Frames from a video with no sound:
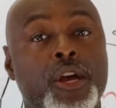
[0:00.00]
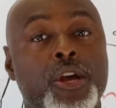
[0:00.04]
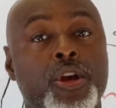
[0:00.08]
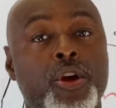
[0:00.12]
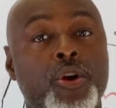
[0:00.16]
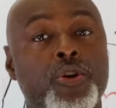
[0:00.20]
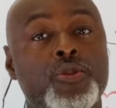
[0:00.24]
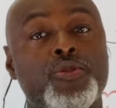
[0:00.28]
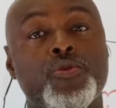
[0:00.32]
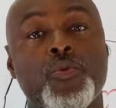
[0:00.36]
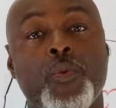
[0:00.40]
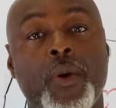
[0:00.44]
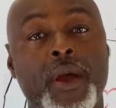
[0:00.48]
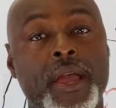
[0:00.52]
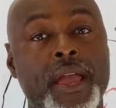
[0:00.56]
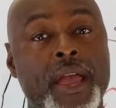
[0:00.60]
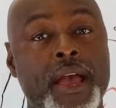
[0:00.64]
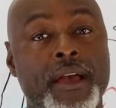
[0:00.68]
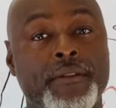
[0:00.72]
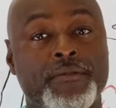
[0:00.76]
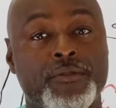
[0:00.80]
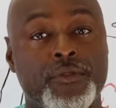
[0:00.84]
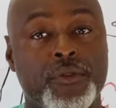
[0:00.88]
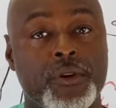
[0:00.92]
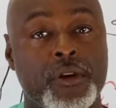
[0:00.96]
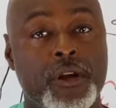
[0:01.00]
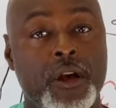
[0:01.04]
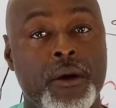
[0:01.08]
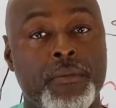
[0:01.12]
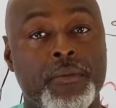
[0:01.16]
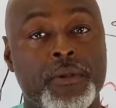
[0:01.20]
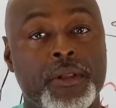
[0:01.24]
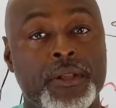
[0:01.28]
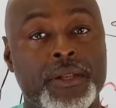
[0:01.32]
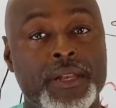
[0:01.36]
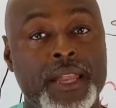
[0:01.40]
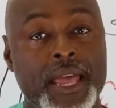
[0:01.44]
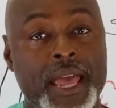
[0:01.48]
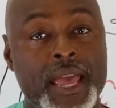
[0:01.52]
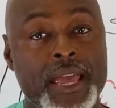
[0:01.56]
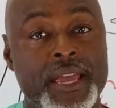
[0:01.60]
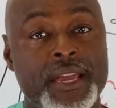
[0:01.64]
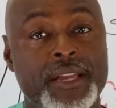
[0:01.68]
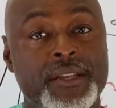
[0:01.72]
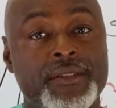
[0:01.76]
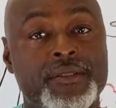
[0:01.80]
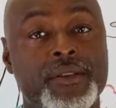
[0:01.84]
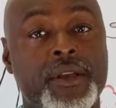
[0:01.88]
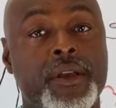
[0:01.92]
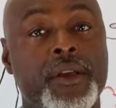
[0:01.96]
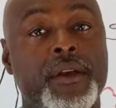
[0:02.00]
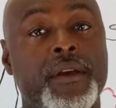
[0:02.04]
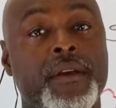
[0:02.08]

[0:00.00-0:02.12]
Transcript: goes away after a couple of days